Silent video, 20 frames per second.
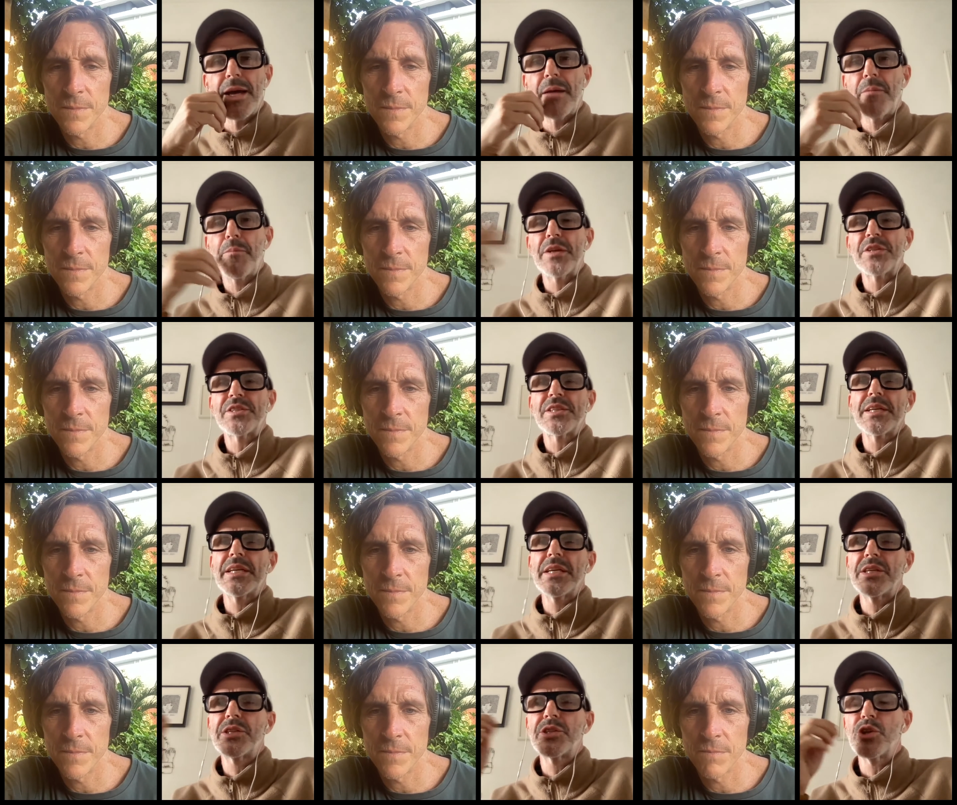Speaker 1: I
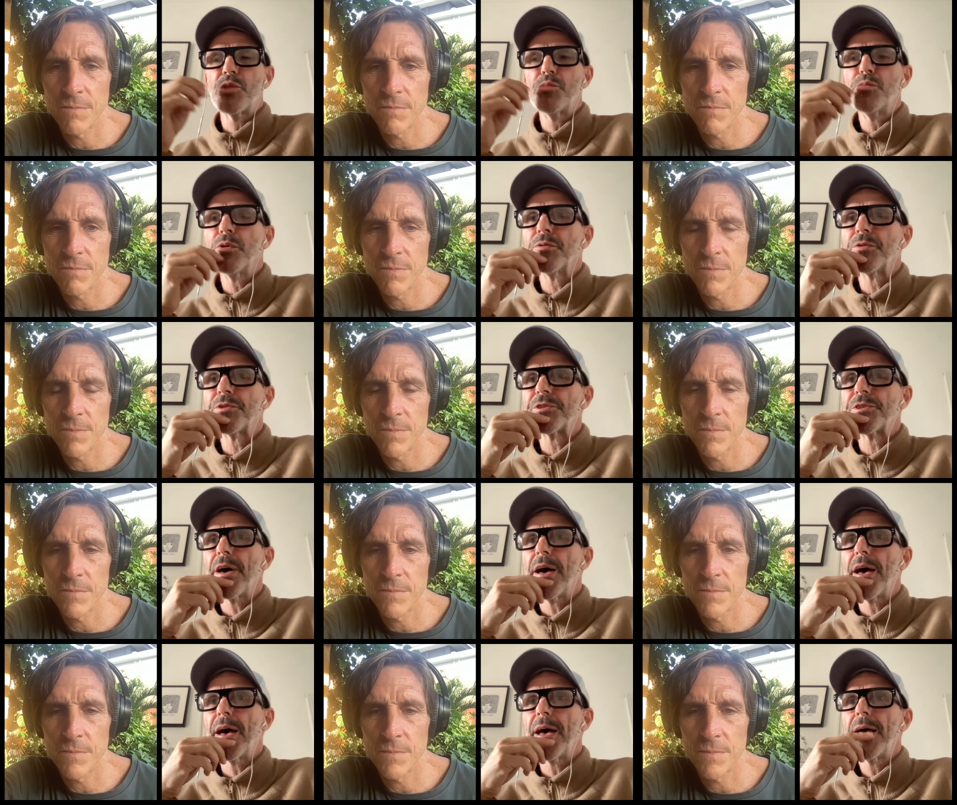basically did 2 months
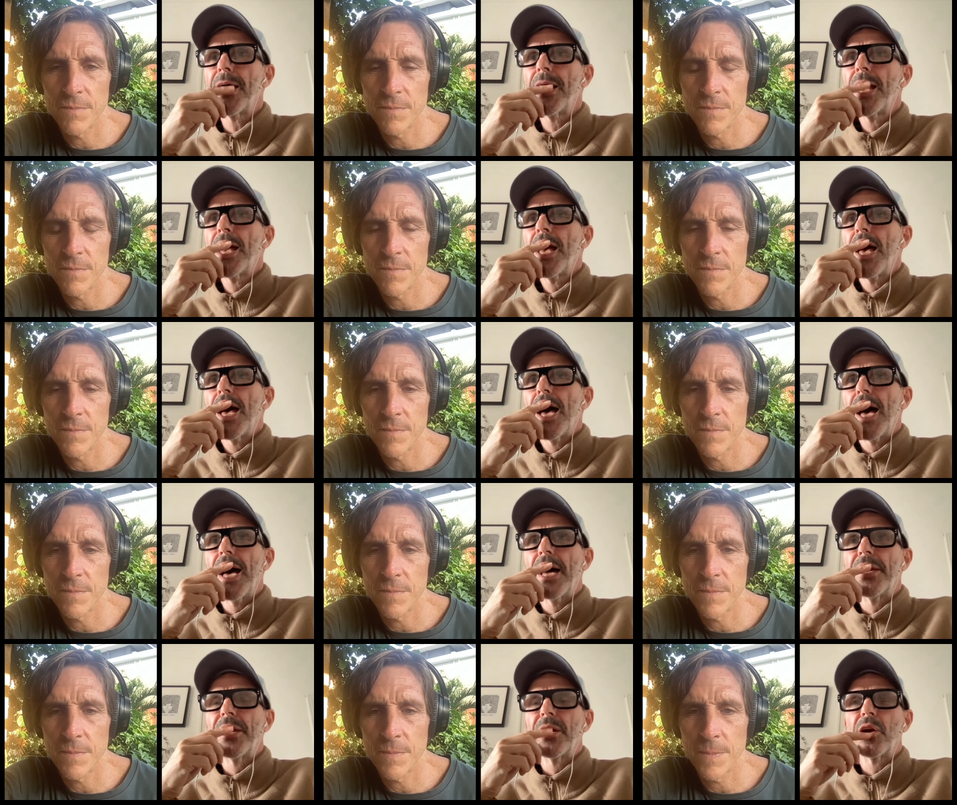there.
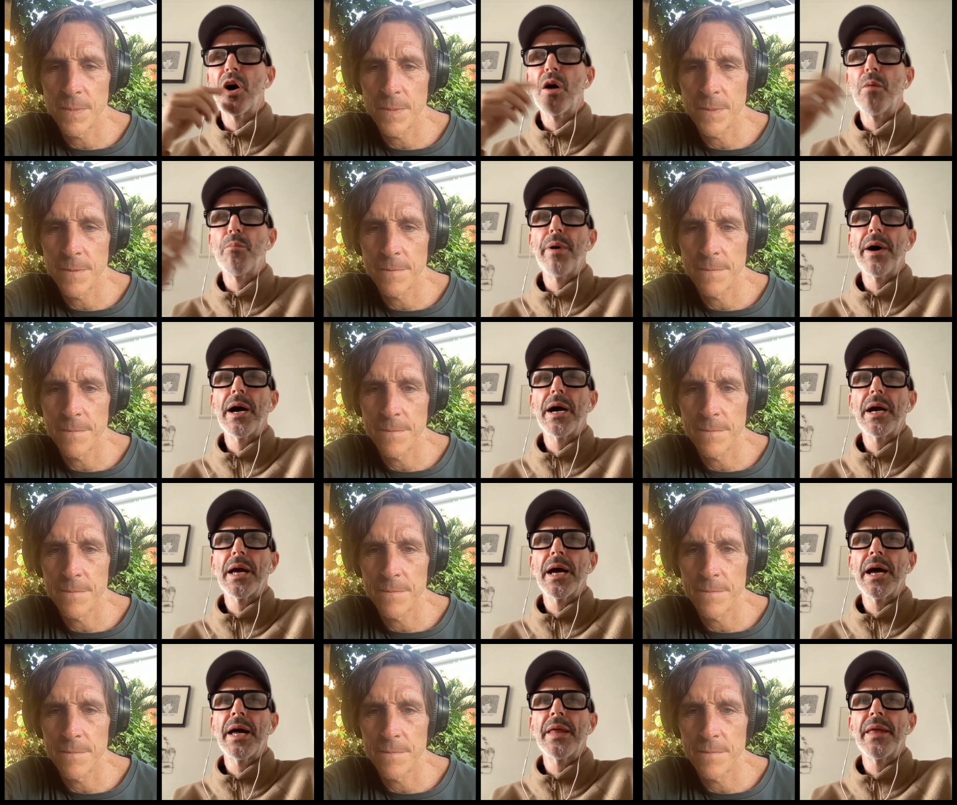And I got back,
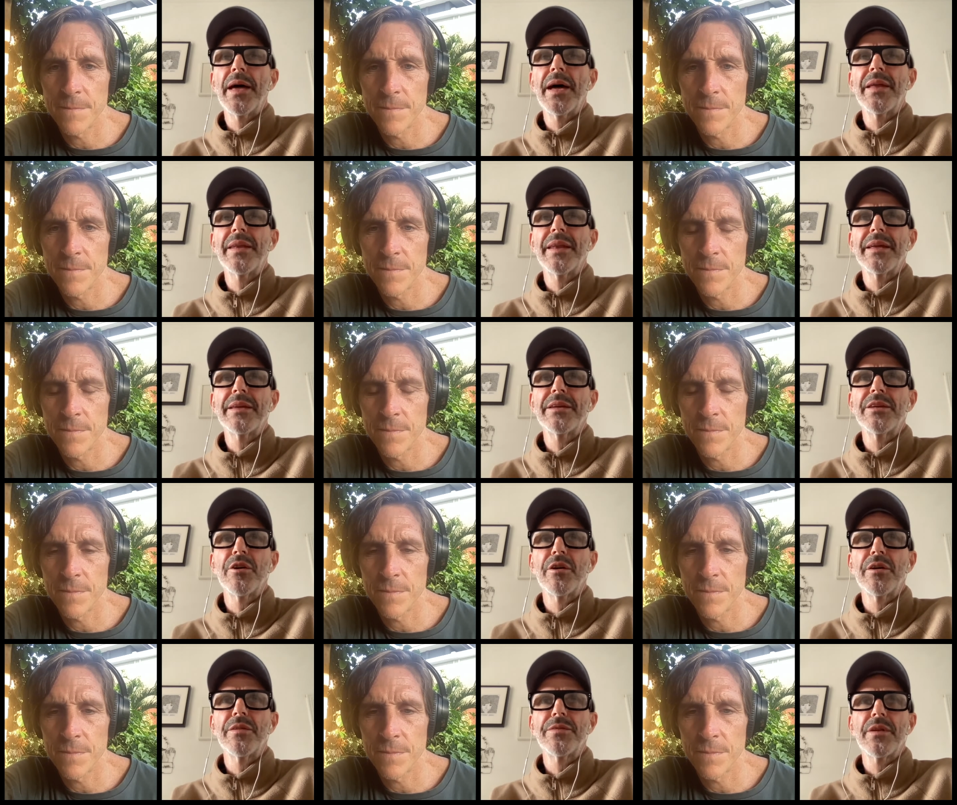and you
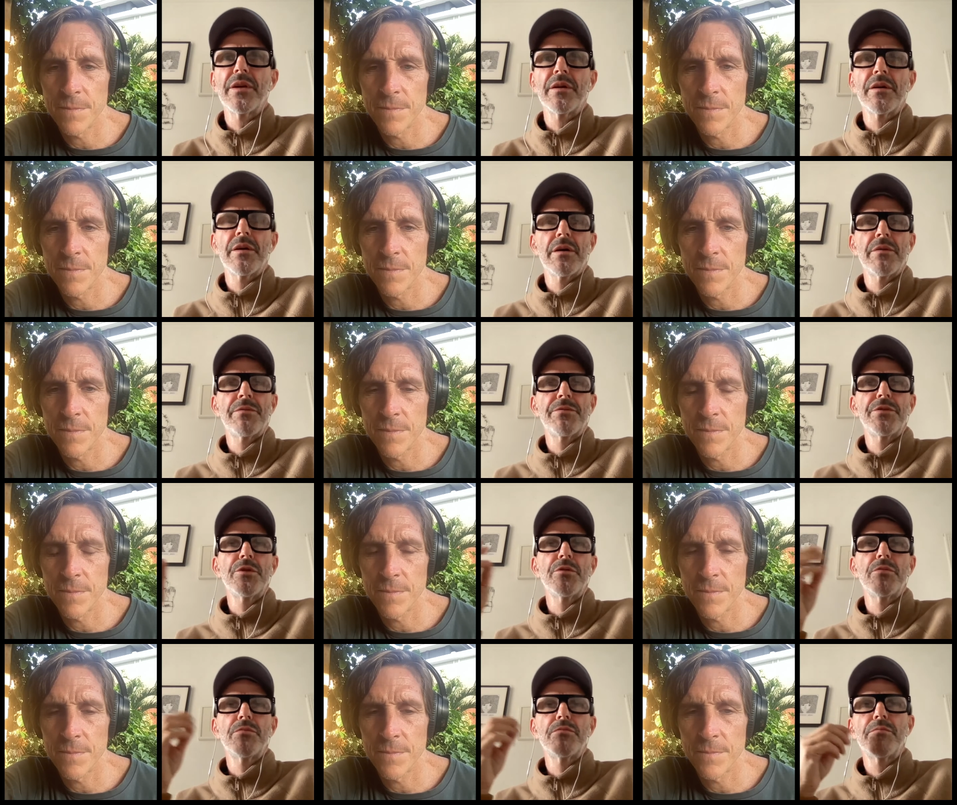know, a
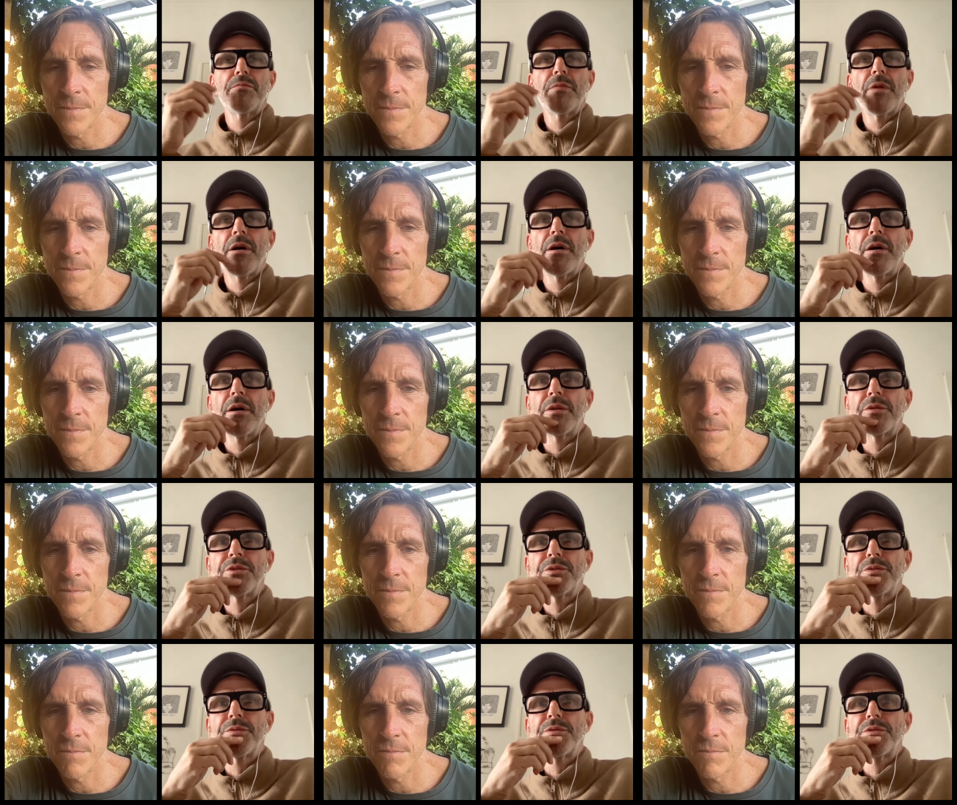few hard
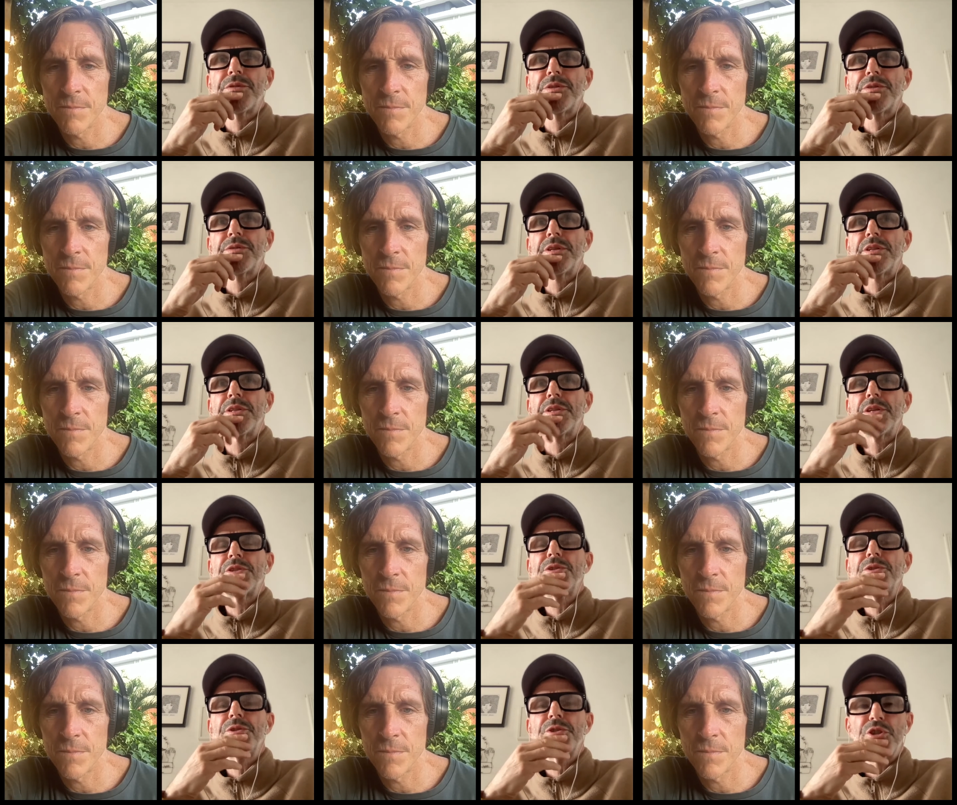
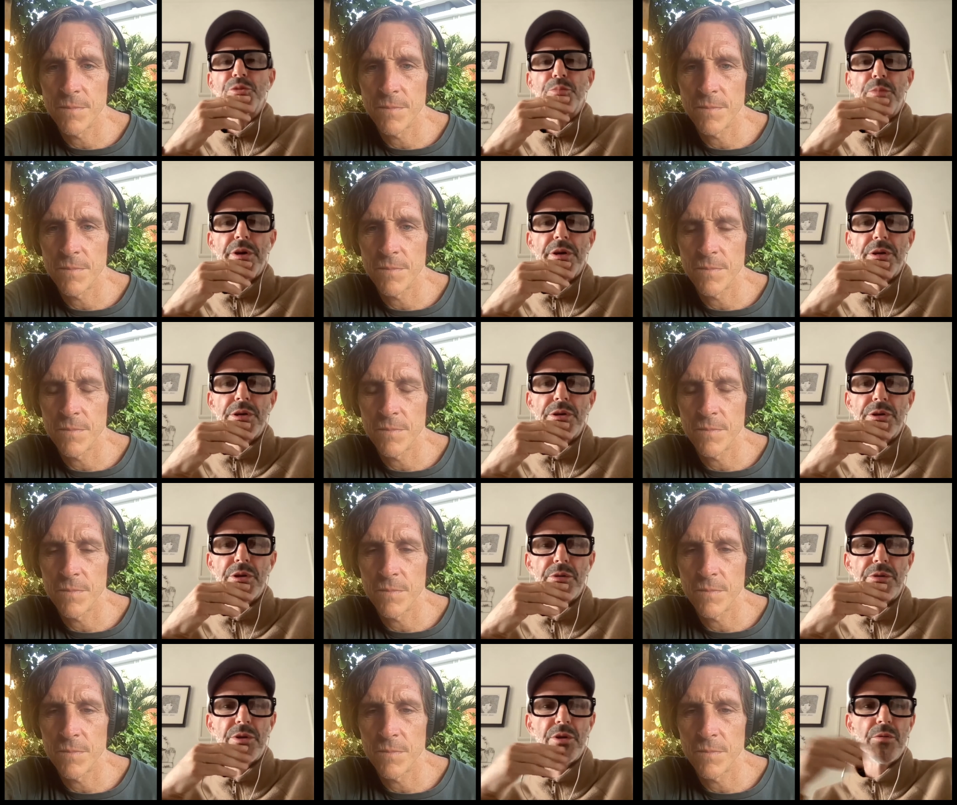decisions to make. You
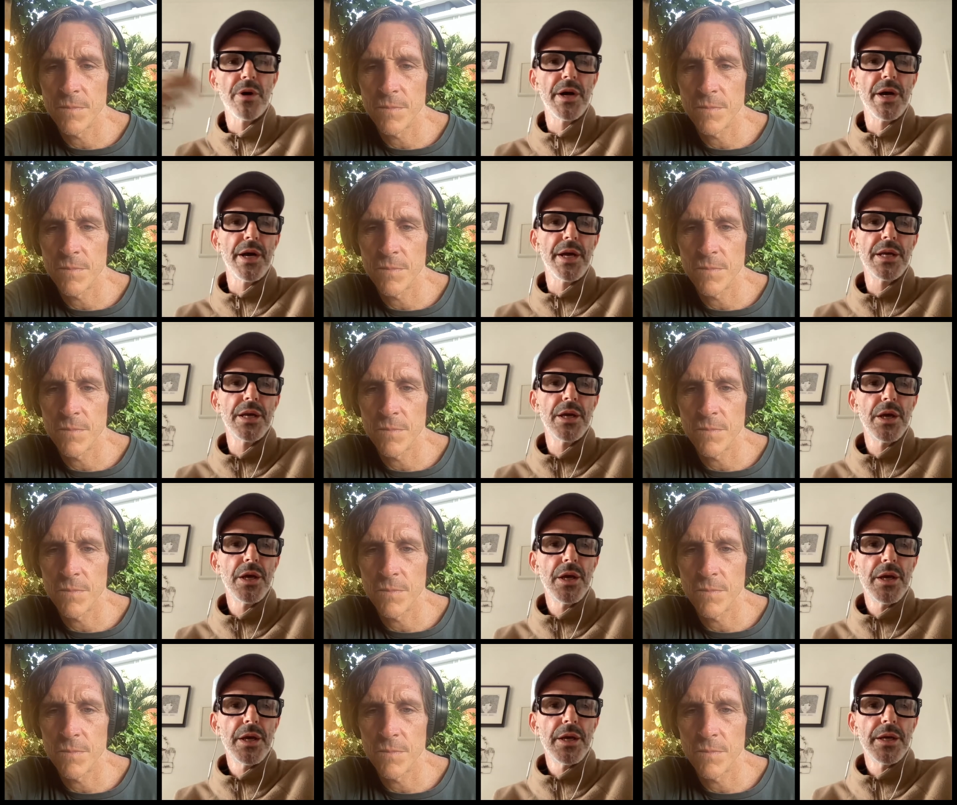know, do I
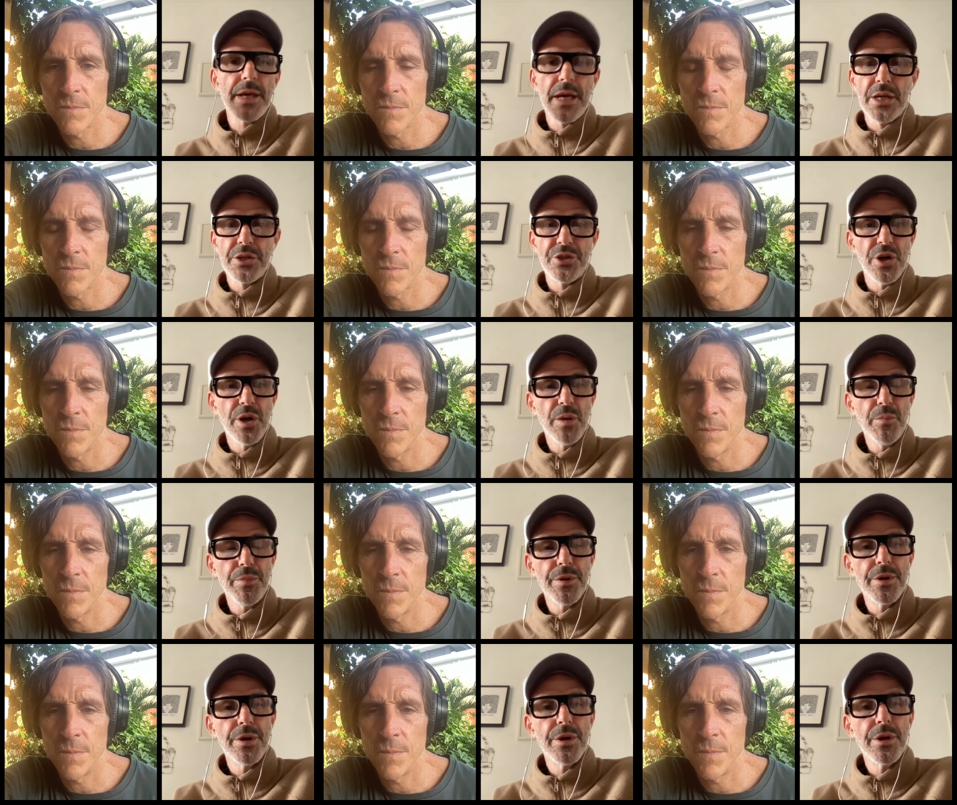get a job?